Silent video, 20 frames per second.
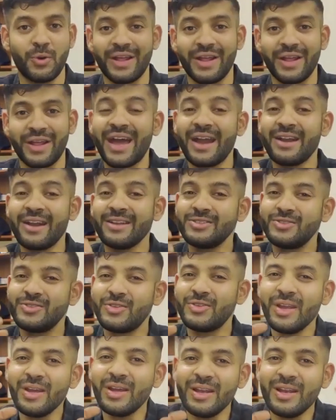and that is
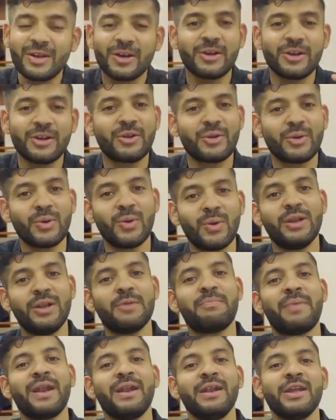really controlled
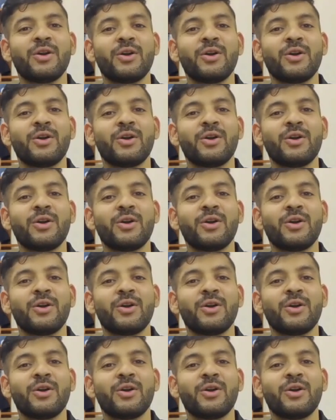depending